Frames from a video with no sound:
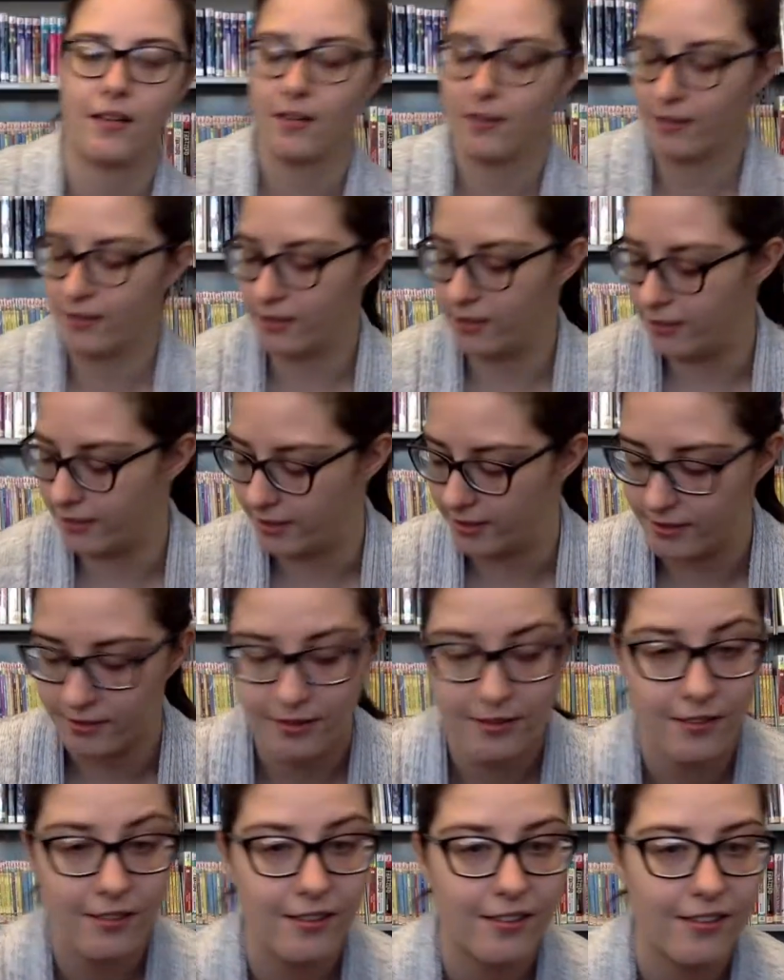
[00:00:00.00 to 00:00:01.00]
Good.
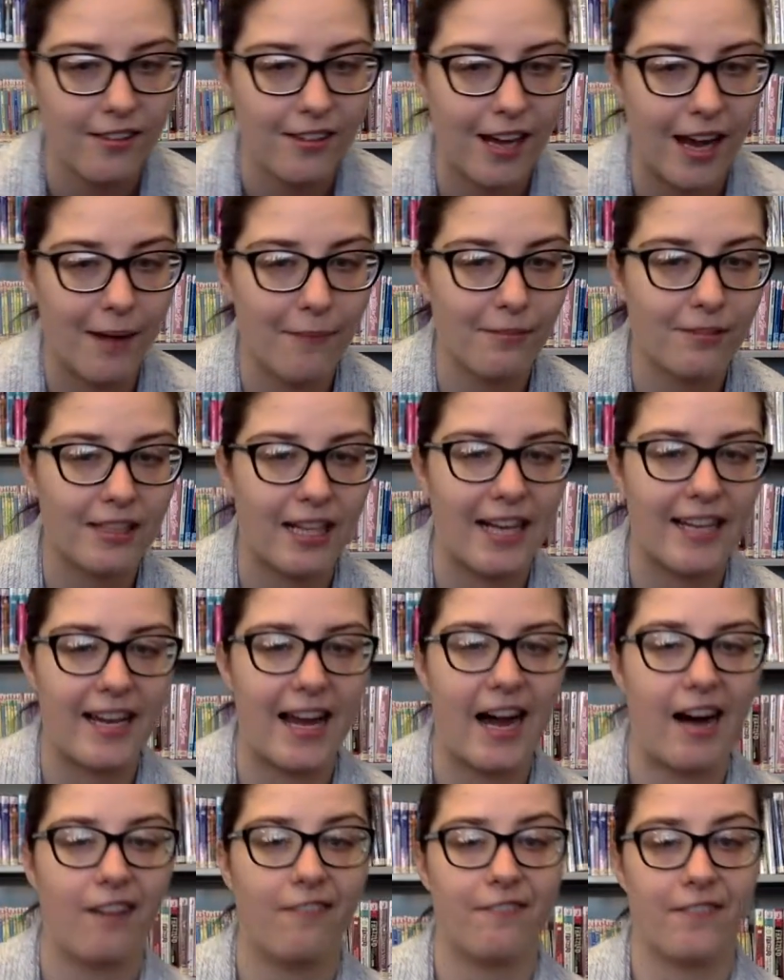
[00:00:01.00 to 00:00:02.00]
I'm glad
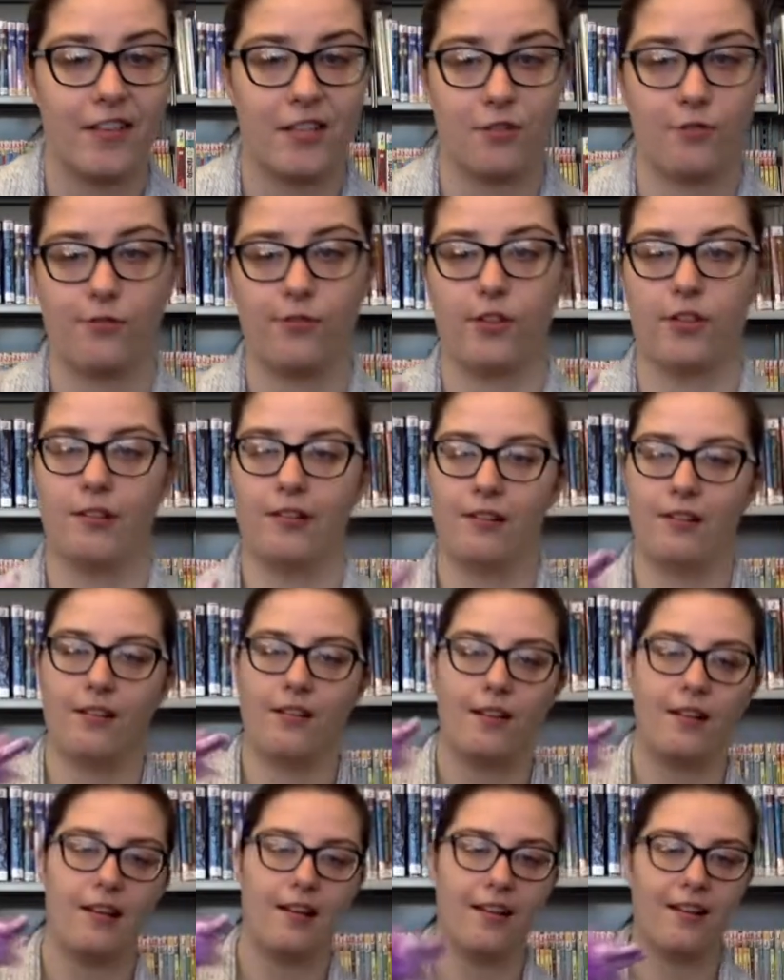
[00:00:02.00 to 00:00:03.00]
Alfie's full.
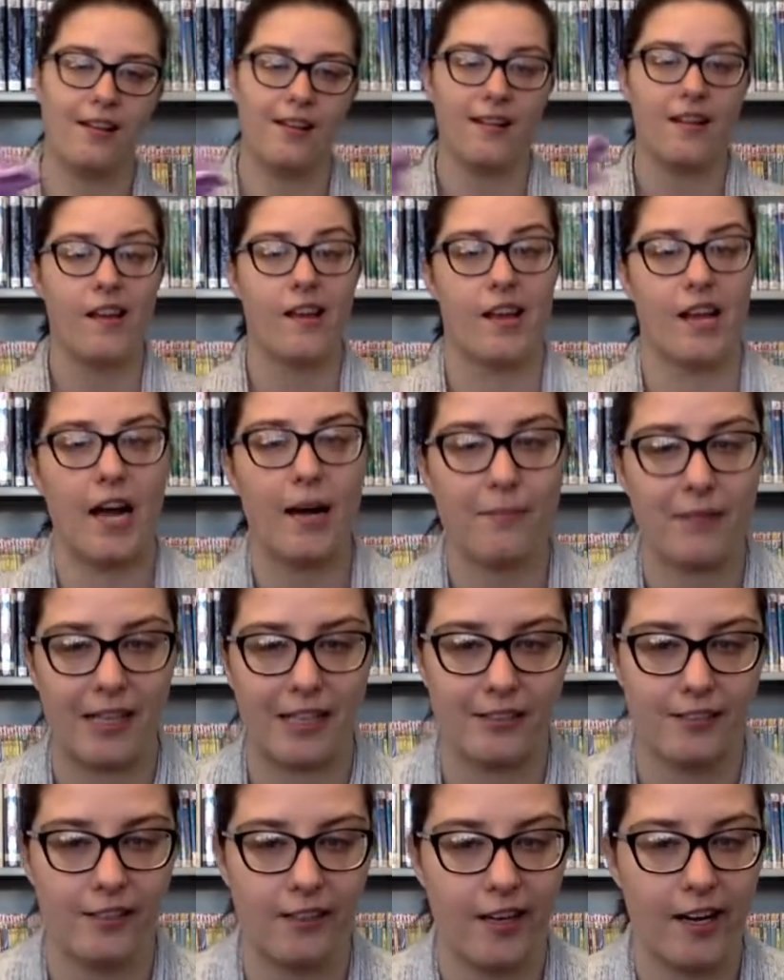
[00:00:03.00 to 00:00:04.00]
I'm getting
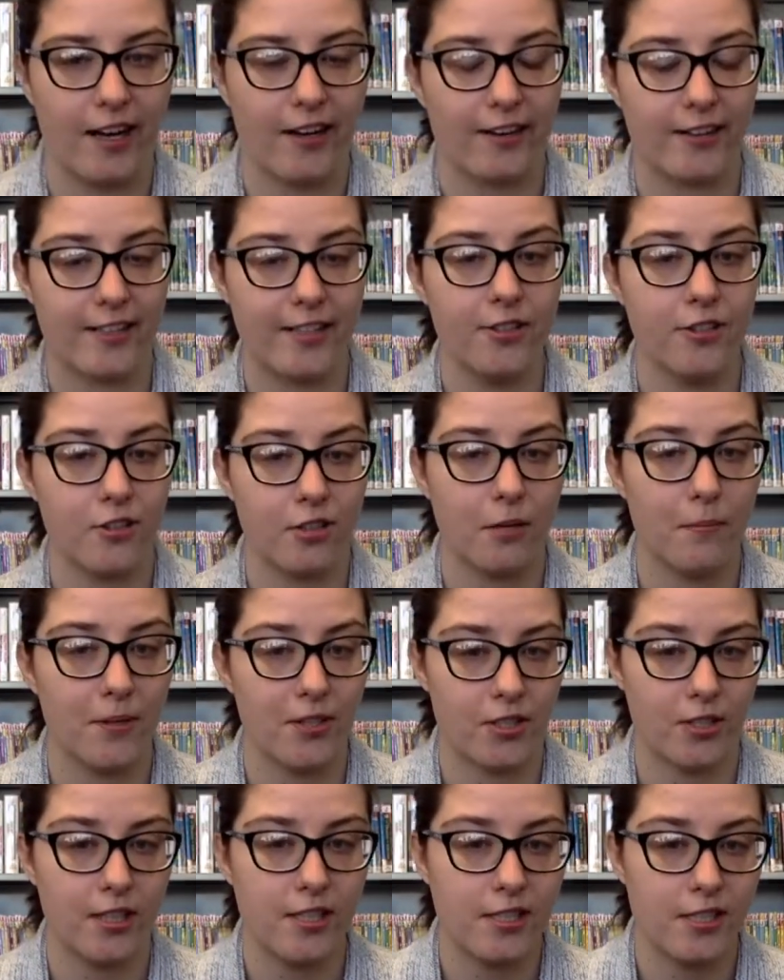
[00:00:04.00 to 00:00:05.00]
a little hungry too. It's
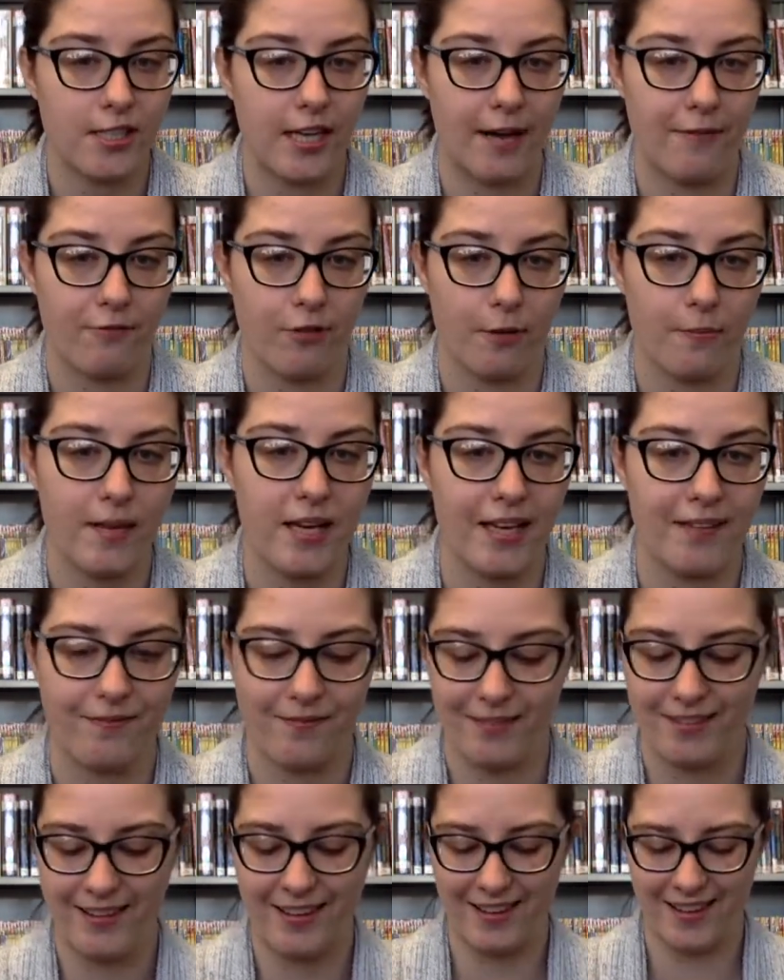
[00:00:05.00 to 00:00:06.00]
almost lunchtime for me.
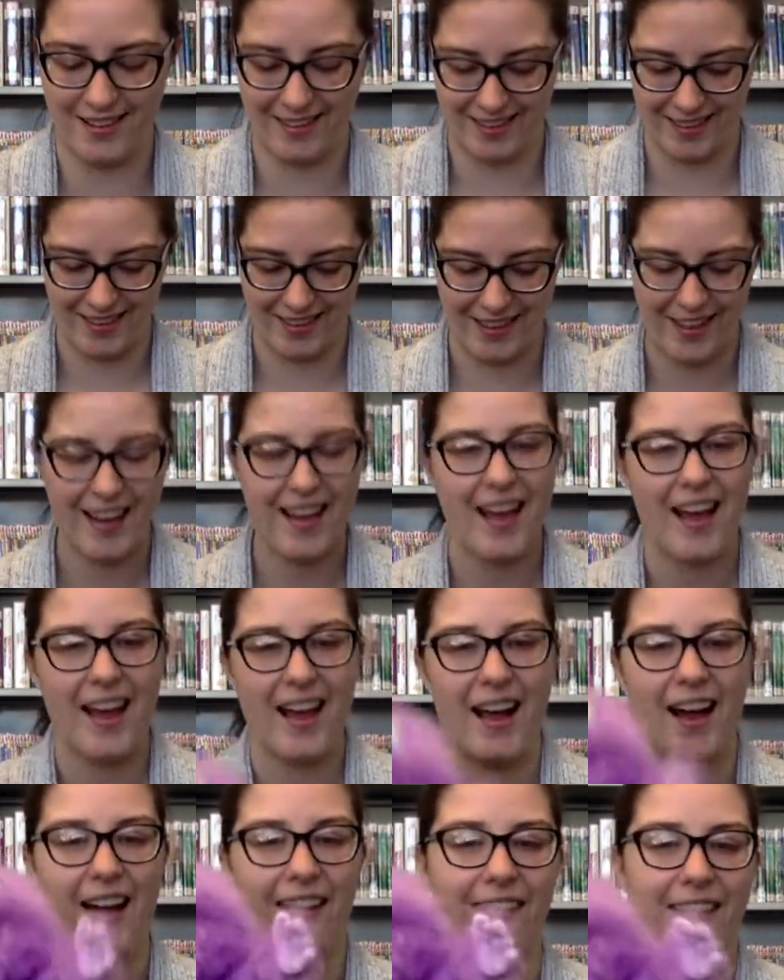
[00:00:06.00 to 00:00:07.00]

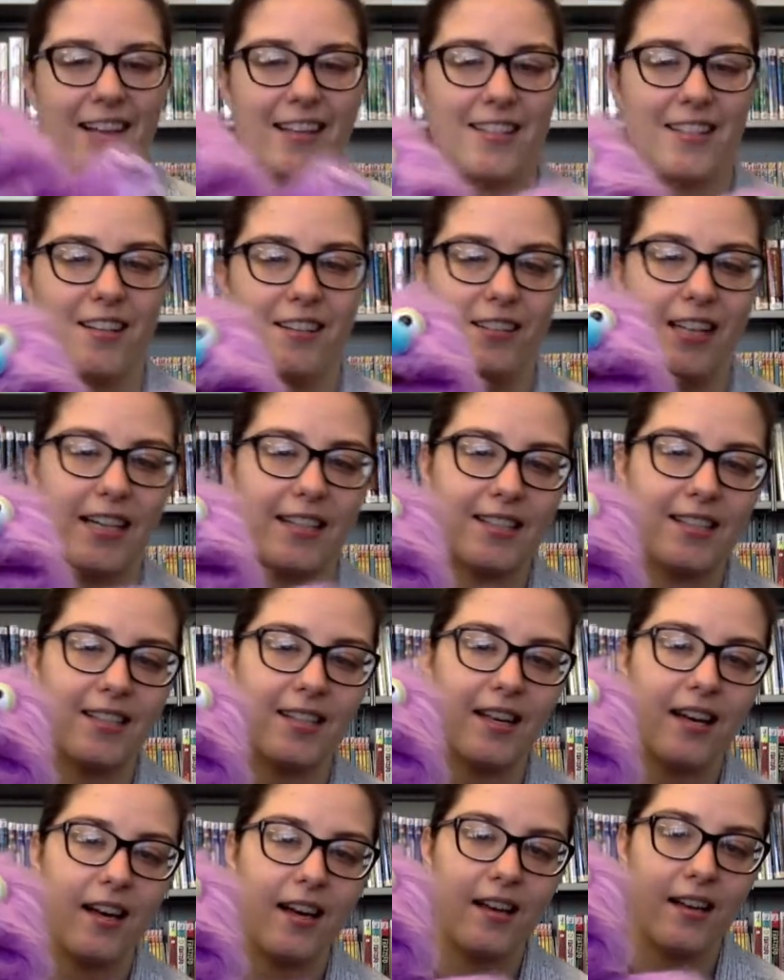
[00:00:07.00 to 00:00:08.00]
All right, so let's
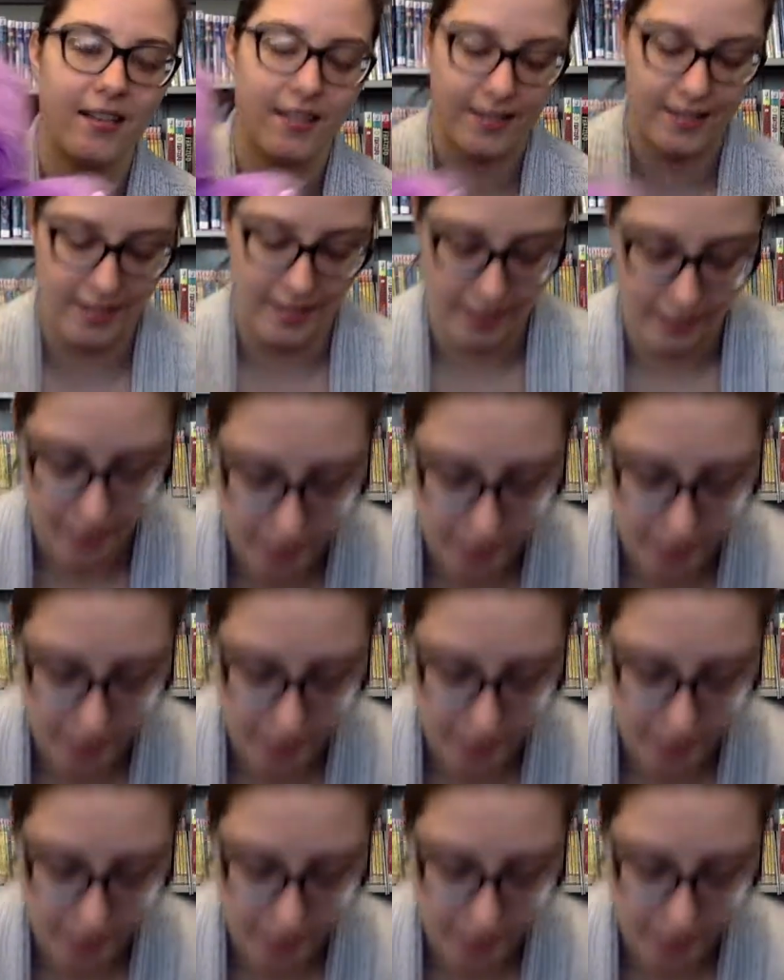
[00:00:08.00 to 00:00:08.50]
sing our